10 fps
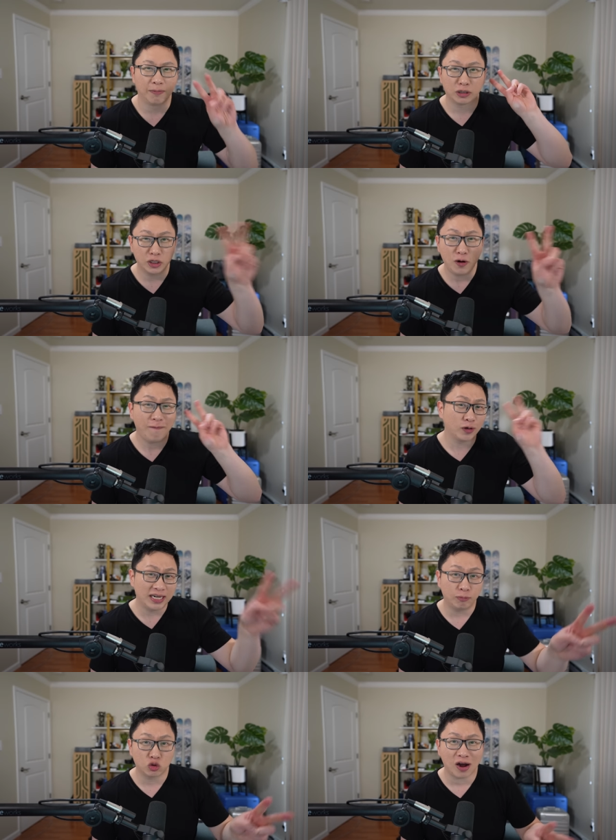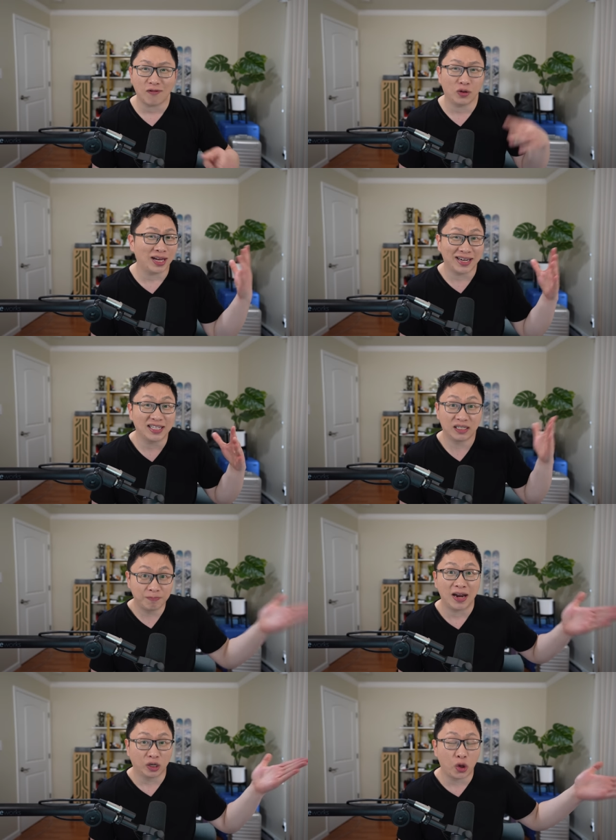Number two, for team travel that does
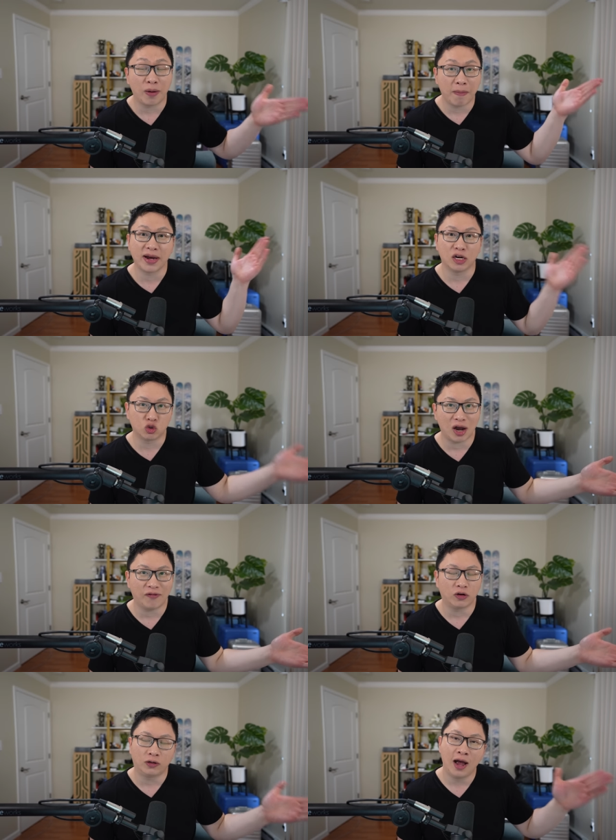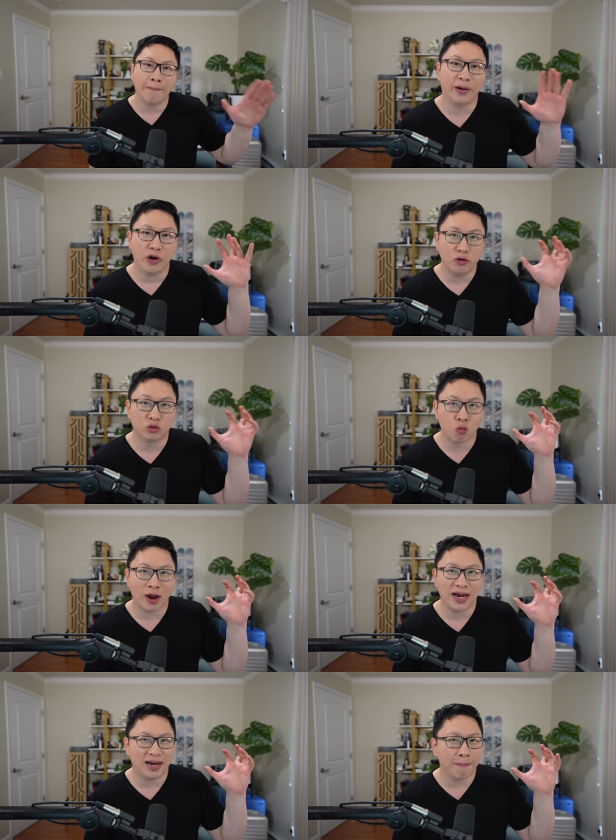spend a lot of money on travel, but who's
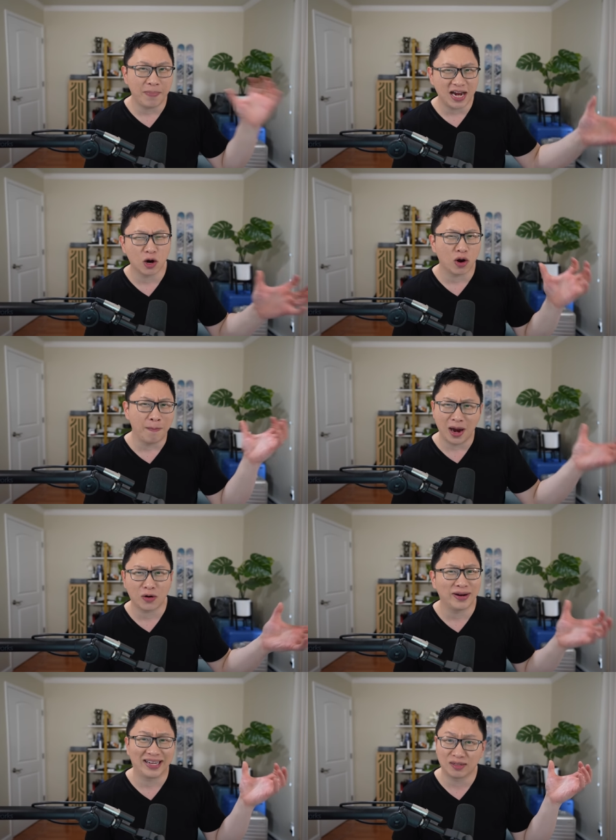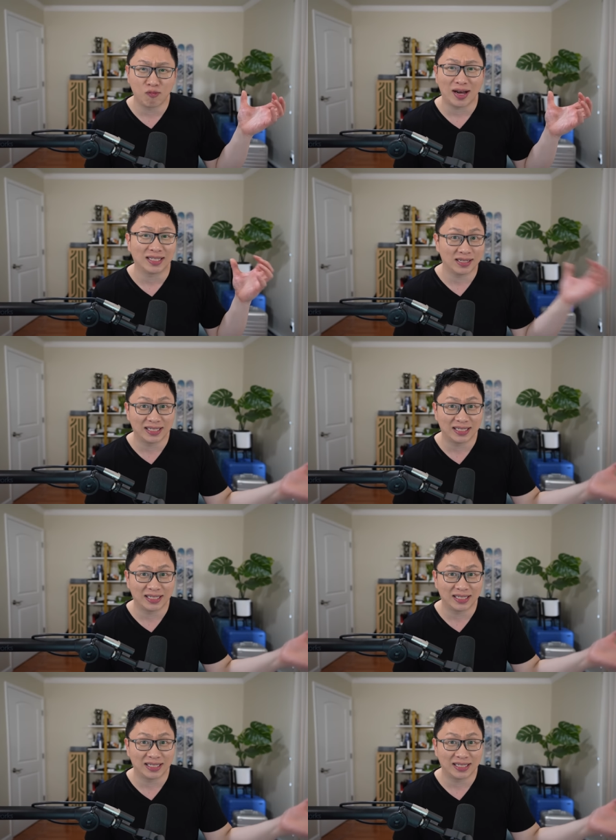running a pure American Express